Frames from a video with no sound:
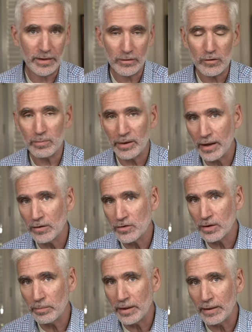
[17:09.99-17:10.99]
I think those planners
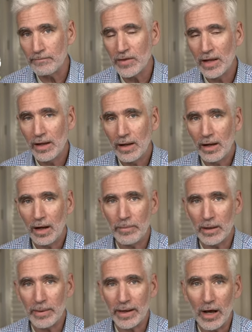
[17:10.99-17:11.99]
can be a
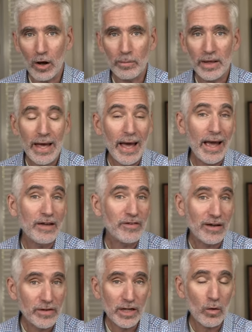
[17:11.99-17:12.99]
big, big help. Hey, if
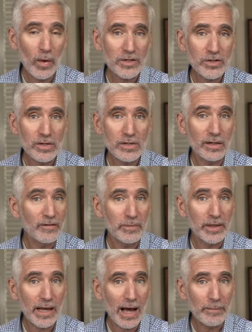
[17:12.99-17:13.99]
you have any questions, leave them
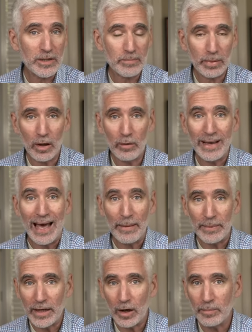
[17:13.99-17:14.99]
in the comments below. I'll be
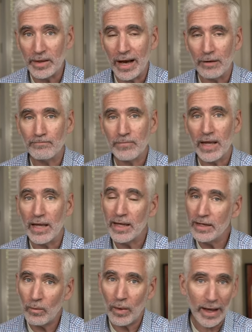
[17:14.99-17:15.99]
happy to help you out
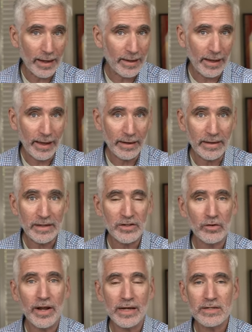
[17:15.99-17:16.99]
any way I can. And
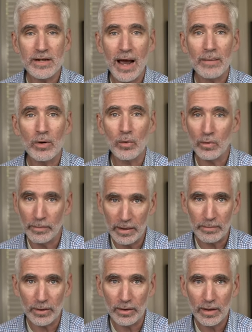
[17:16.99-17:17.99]
until next time,
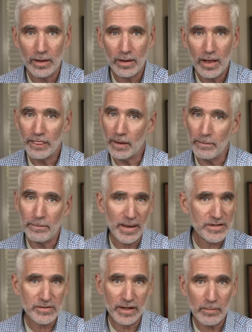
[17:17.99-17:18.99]
remember, the
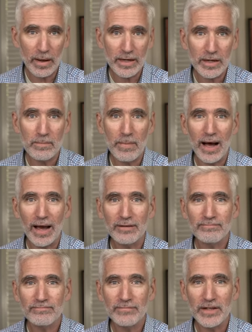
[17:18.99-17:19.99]
best thing money can buy
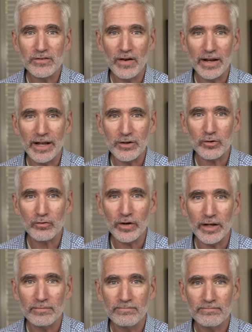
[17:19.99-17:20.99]
is financial
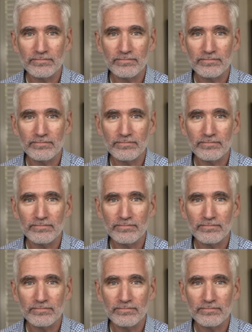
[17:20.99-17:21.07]
freedom.